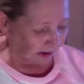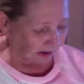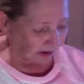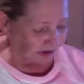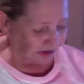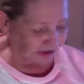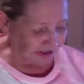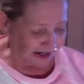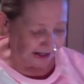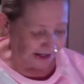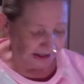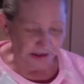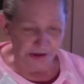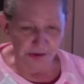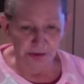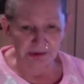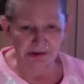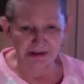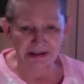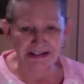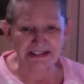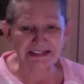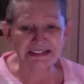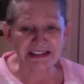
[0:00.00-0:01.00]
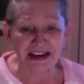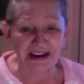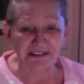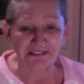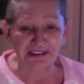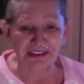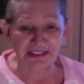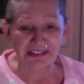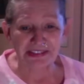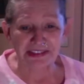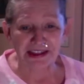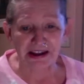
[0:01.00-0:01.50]
January
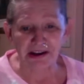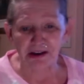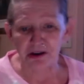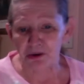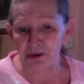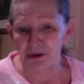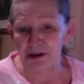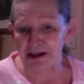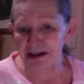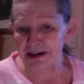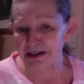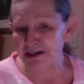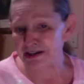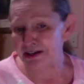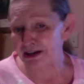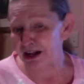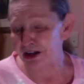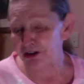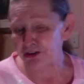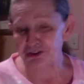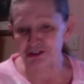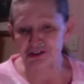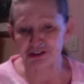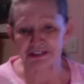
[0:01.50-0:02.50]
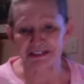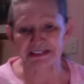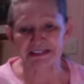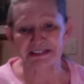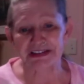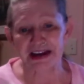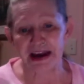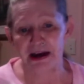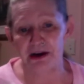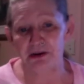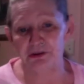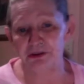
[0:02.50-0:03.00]
7th. I go to get an
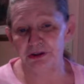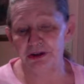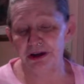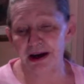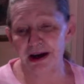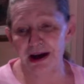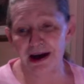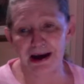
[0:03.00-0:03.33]
ultrasound,